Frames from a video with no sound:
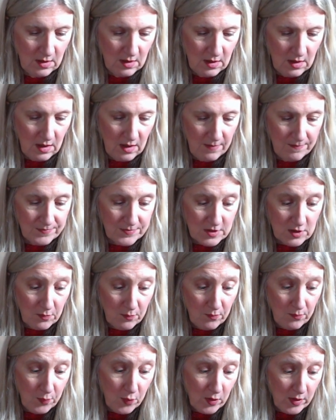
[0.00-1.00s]
Um,
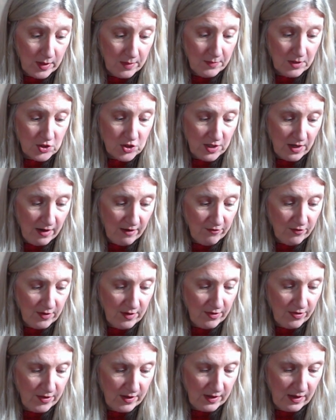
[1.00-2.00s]
so, pretty much
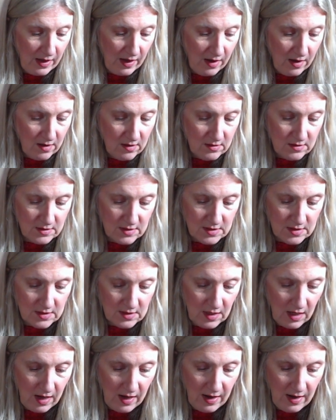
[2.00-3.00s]
everything else
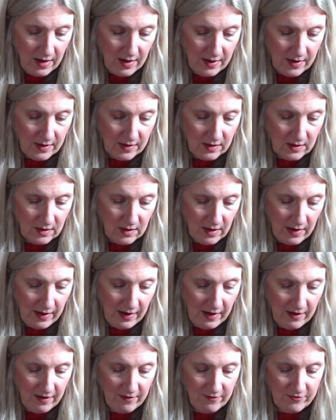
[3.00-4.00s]
I
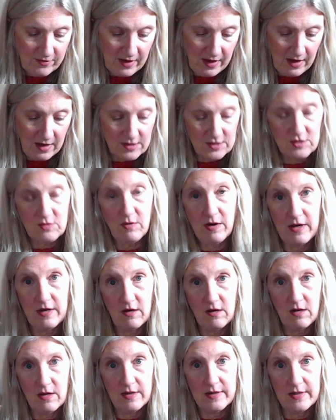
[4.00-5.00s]
have cast right
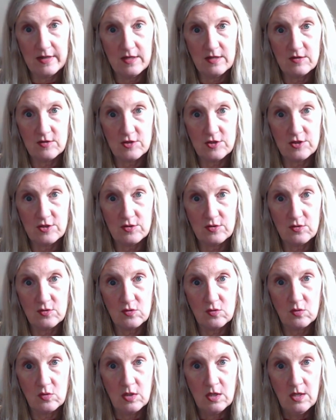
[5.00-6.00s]
on
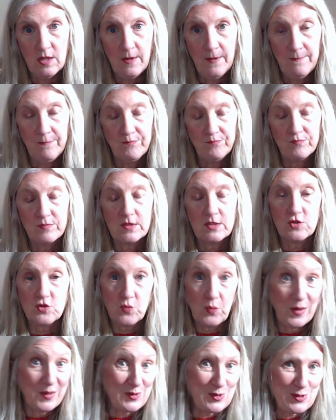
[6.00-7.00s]
into
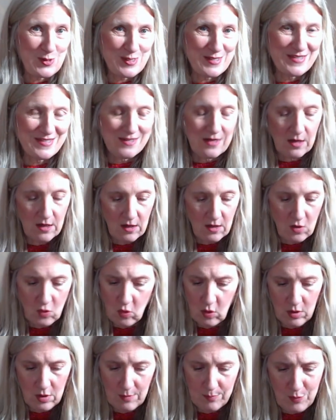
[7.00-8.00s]
sweaters uh,
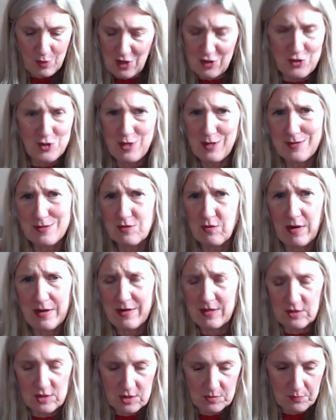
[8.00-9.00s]
or projects, right
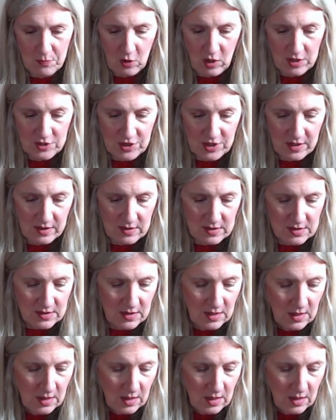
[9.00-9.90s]
into projects.